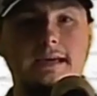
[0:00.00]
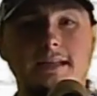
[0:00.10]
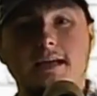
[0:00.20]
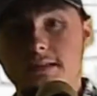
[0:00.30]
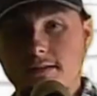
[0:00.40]

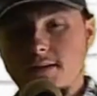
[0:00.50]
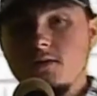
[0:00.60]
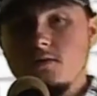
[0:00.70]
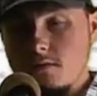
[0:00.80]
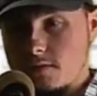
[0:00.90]
And I can tell
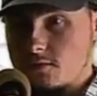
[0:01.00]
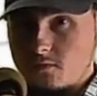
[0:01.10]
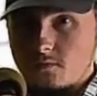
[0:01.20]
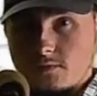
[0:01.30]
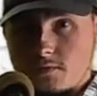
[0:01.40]
you
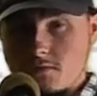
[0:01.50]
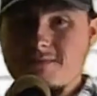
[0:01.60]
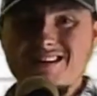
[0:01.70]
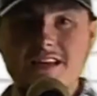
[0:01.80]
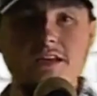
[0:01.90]
through
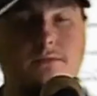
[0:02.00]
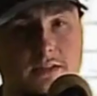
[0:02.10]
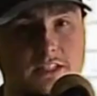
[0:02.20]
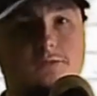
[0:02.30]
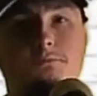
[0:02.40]
many of
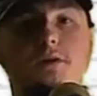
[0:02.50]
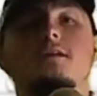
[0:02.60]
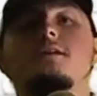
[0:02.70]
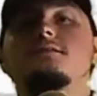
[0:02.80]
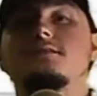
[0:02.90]

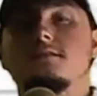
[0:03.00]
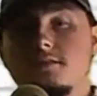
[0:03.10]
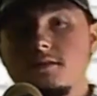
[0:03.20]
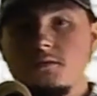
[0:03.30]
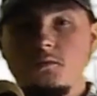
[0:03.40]

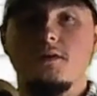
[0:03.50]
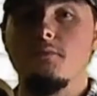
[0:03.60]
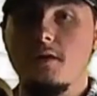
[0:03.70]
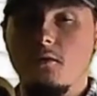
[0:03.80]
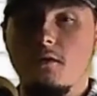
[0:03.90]
experiences with
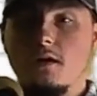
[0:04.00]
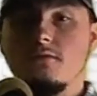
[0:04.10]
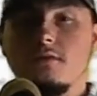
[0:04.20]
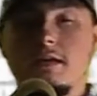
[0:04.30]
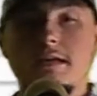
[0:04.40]
my wife,